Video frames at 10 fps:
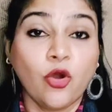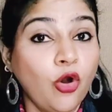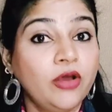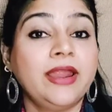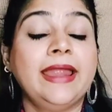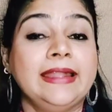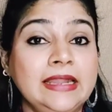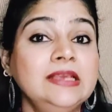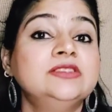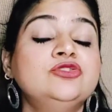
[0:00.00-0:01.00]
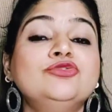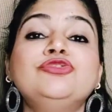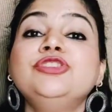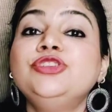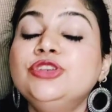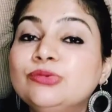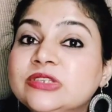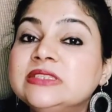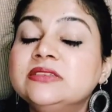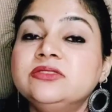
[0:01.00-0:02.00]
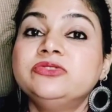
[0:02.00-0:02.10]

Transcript: or at least to reduce the